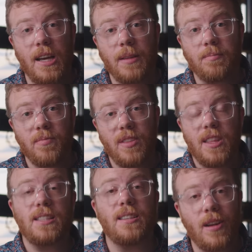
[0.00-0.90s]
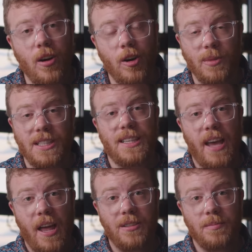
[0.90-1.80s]
and this is a home in
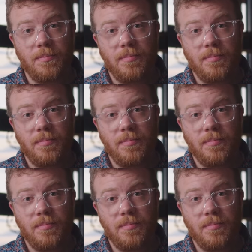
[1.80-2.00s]
Seattle.